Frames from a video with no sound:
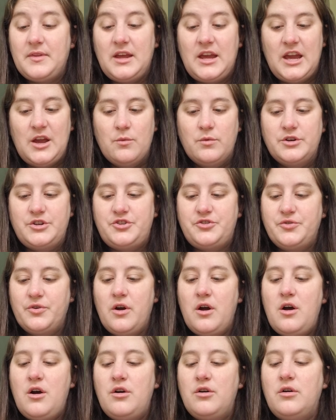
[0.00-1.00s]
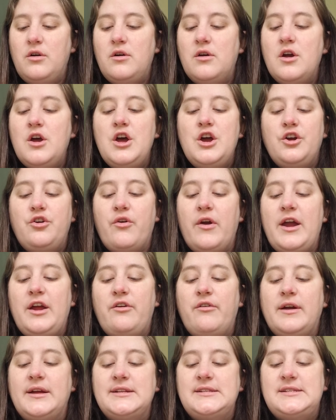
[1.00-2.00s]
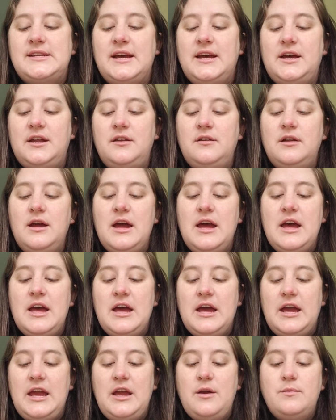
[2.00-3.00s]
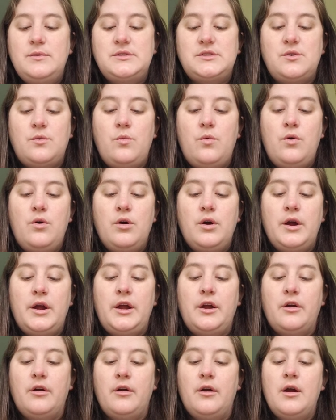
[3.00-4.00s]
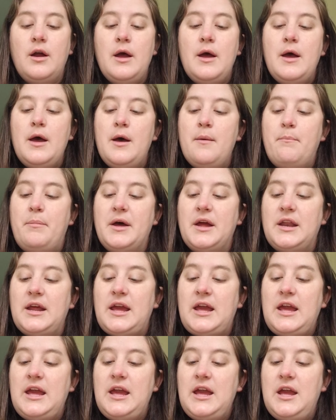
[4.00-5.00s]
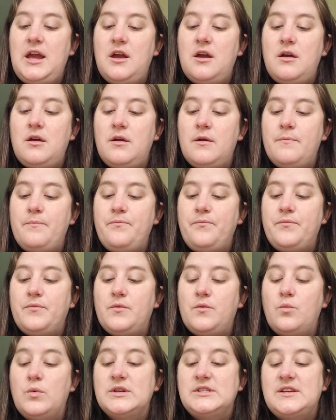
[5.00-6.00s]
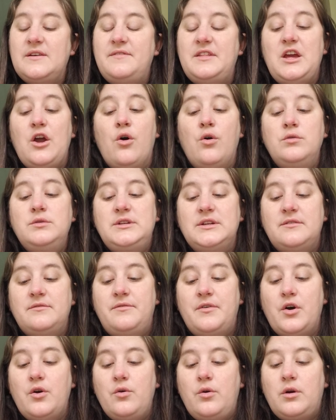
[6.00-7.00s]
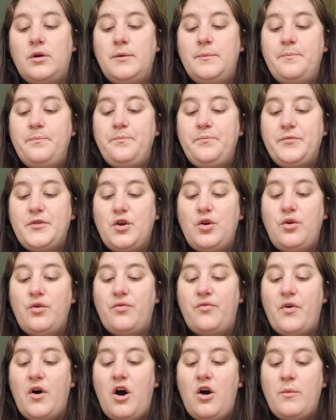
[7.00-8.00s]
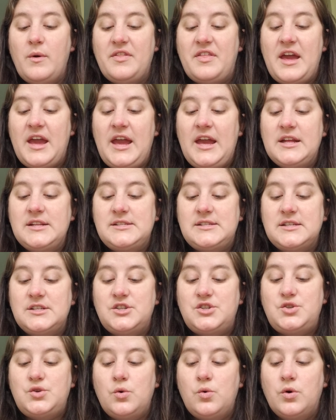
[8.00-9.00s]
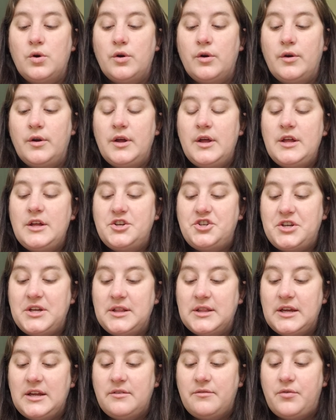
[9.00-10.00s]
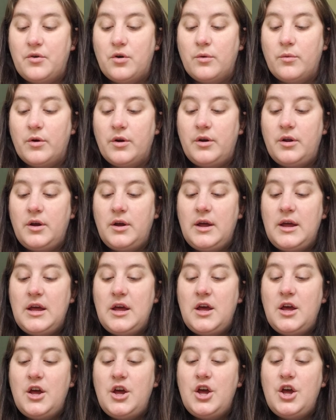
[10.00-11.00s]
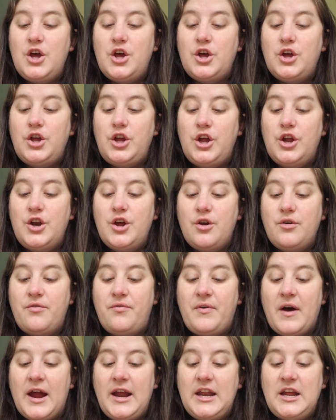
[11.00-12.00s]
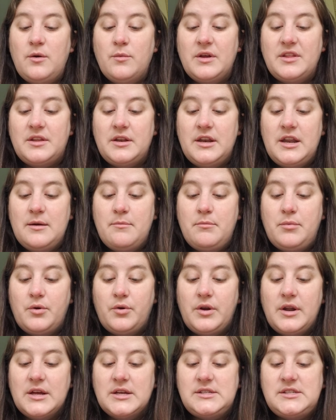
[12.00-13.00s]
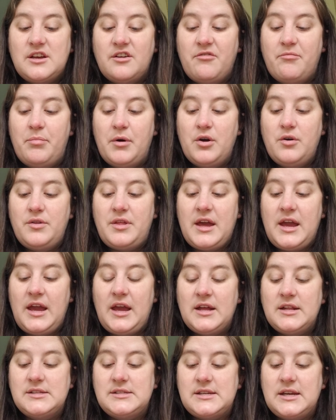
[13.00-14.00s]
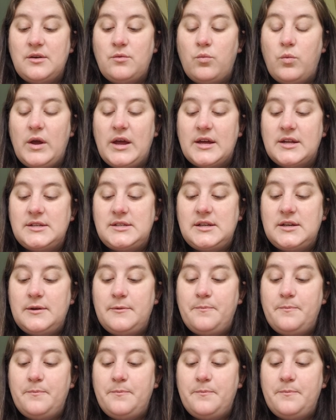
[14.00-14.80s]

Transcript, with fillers: He was strong, Gran-Gran said. He was a warrior, but he was of the olden folk, who fought with hands and sword, she leaned forward. You know, fighting with nimbleness of both hands and wit.